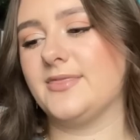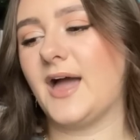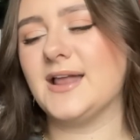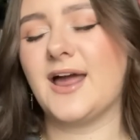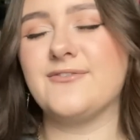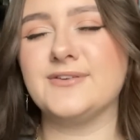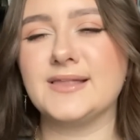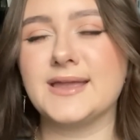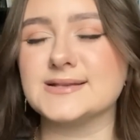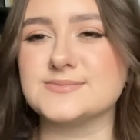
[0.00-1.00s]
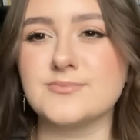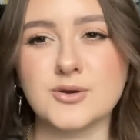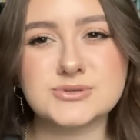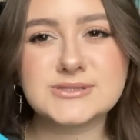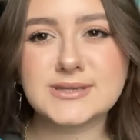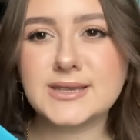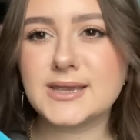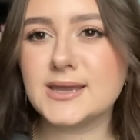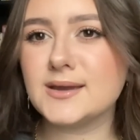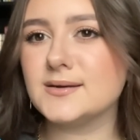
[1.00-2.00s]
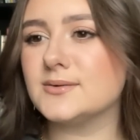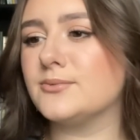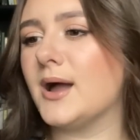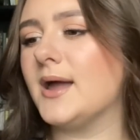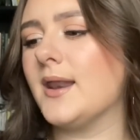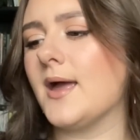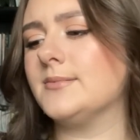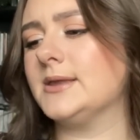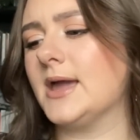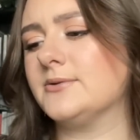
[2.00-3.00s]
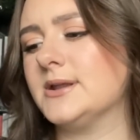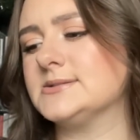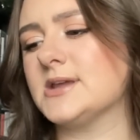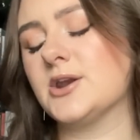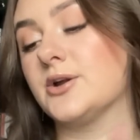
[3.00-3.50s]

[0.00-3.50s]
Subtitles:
That I feel like is mostly what Emily Henry has done,